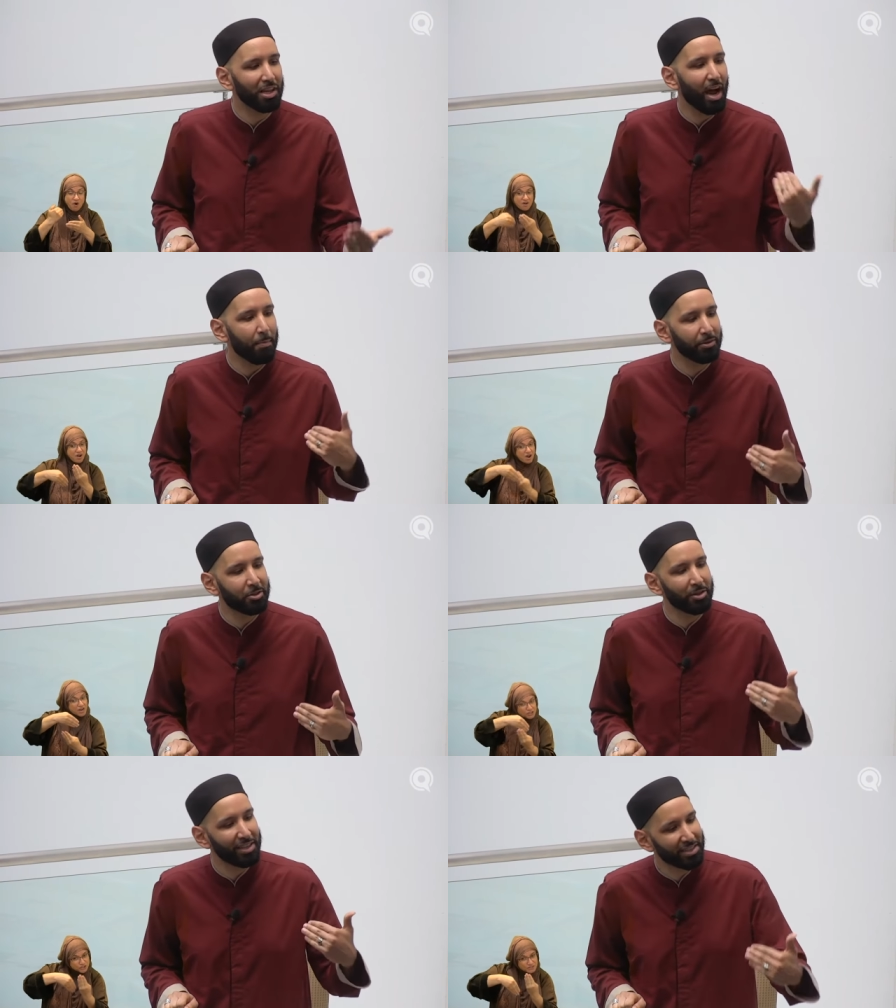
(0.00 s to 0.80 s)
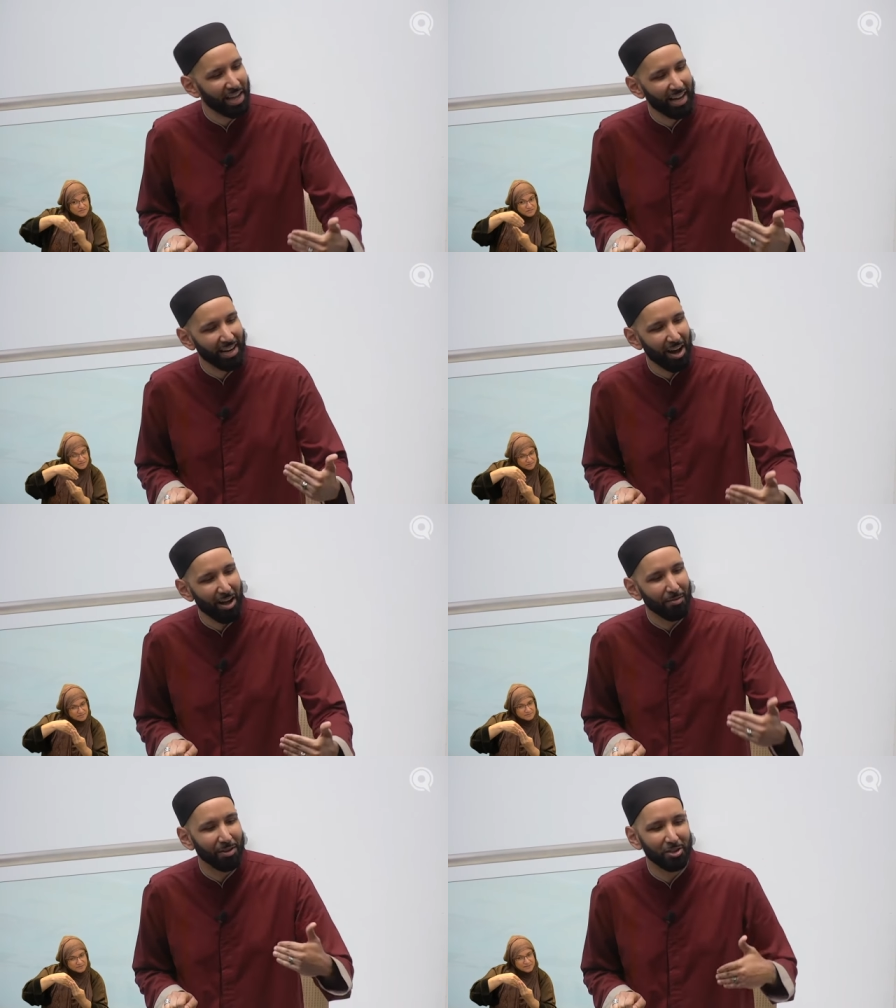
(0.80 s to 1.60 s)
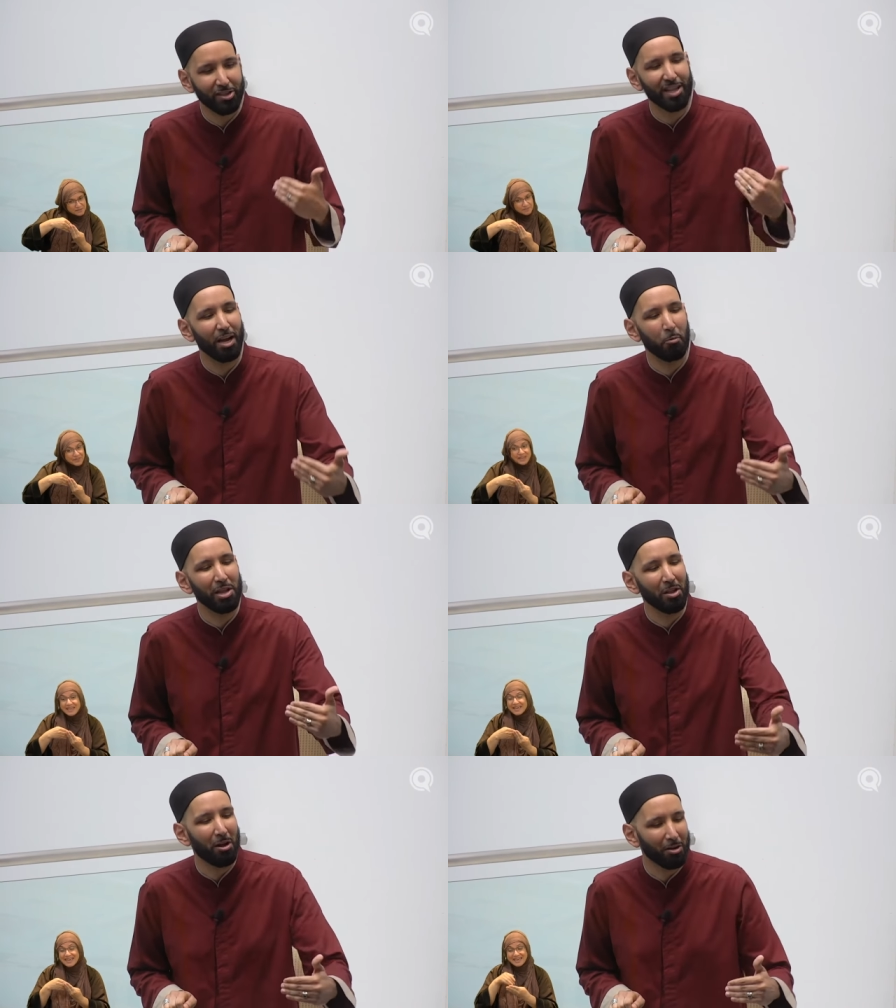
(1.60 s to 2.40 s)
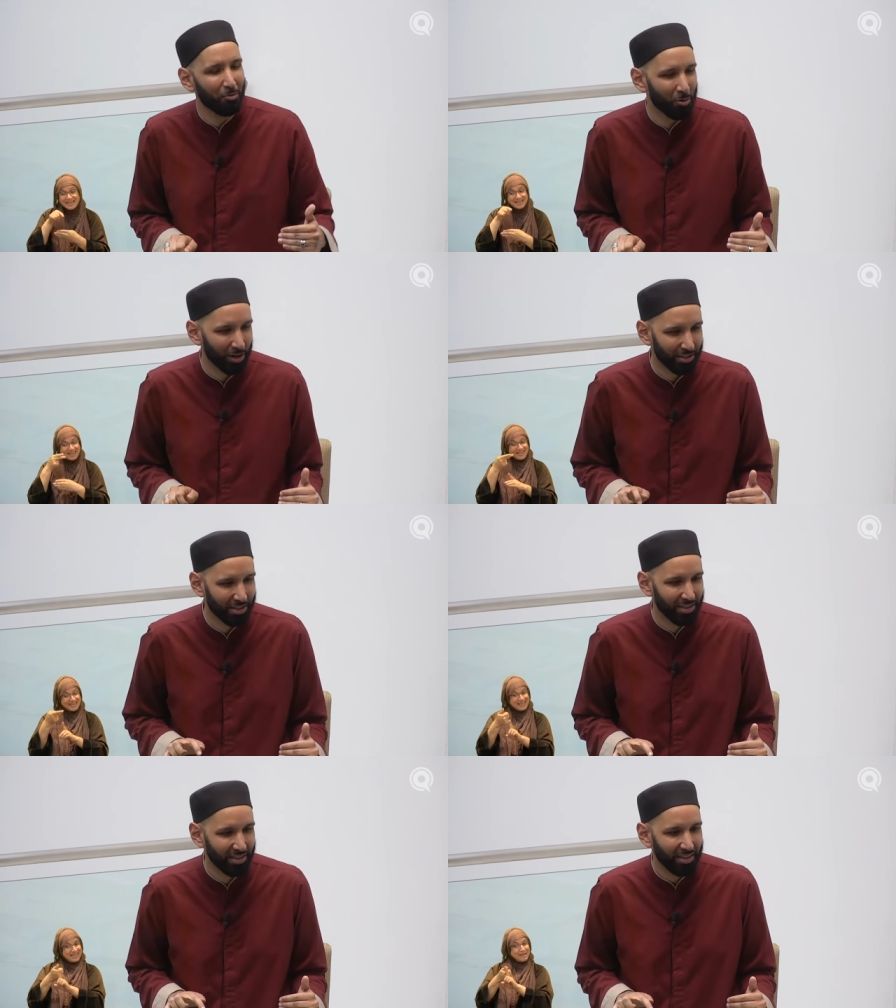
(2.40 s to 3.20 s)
opportunity to stand in Arafah just like we long for it.